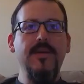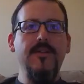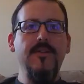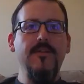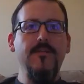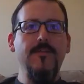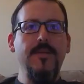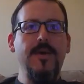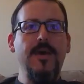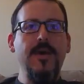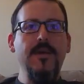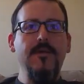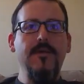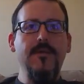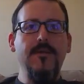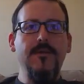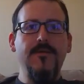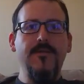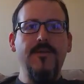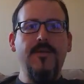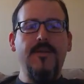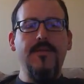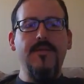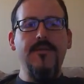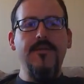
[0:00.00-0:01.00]
macros
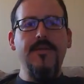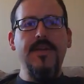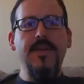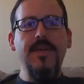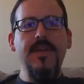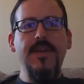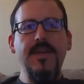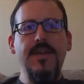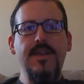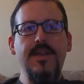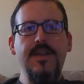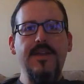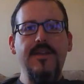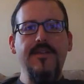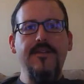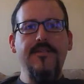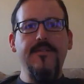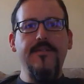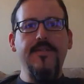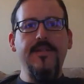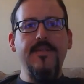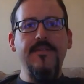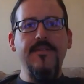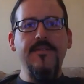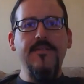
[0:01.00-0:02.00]
on their eating day, so
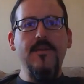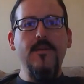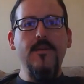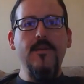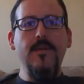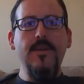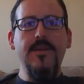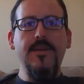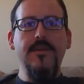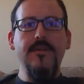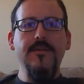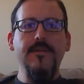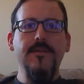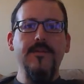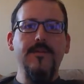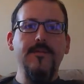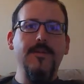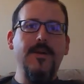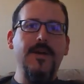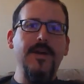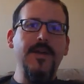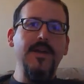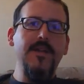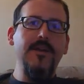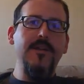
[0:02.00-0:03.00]
that's totally good,
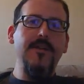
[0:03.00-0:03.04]
right?